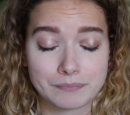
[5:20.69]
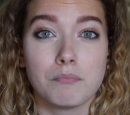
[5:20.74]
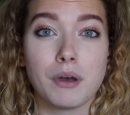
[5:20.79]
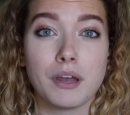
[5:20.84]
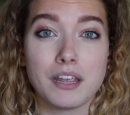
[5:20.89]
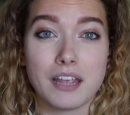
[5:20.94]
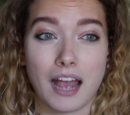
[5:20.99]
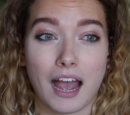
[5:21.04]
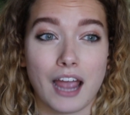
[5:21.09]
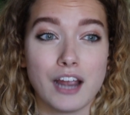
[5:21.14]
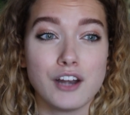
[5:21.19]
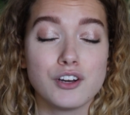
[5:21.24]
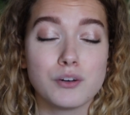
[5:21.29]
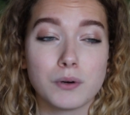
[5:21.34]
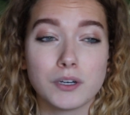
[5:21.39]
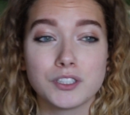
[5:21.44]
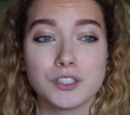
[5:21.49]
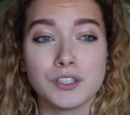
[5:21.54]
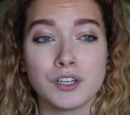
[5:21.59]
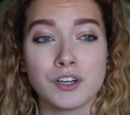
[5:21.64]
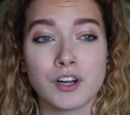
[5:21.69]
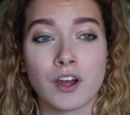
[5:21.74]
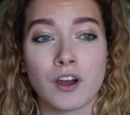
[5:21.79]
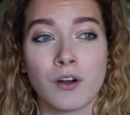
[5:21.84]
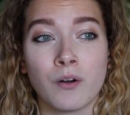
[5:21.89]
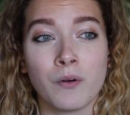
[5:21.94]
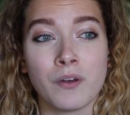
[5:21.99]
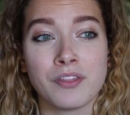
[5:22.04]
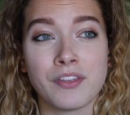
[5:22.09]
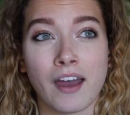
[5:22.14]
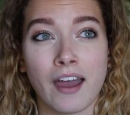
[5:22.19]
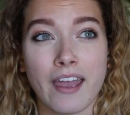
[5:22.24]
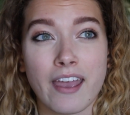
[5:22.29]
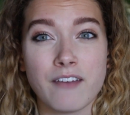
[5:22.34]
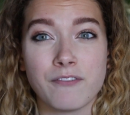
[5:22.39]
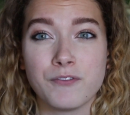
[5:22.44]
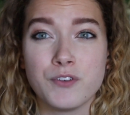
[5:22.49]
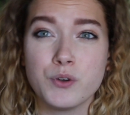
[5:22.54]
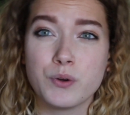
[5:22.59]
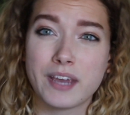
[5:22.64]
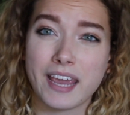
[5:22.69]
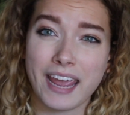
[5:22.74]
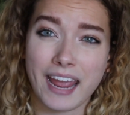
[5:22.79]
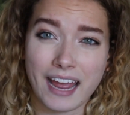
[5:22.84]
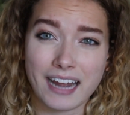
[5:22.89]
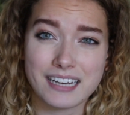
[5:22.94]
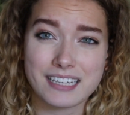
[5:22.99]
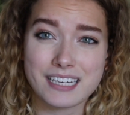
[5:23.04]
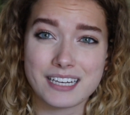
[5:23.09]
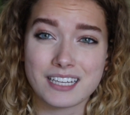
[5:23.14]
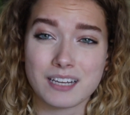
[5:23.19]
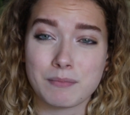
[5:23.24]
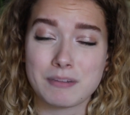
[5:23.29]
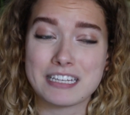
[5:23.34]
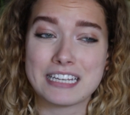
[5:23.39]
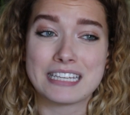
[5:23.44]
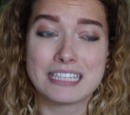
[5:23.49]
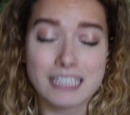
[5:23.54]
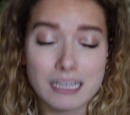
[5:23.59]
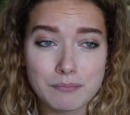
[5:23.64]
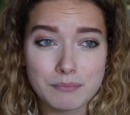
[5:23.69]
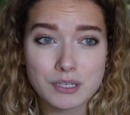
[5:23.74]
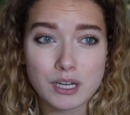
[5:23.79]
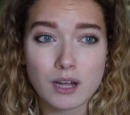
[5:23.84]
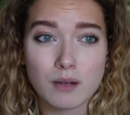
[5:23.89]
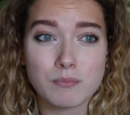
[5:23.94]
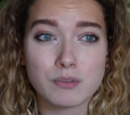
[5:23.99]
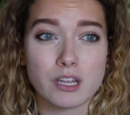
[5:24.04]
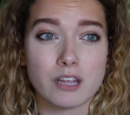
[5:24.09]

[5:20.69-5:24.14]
But yeah, I do want you to know that if you can see some of these symptoms,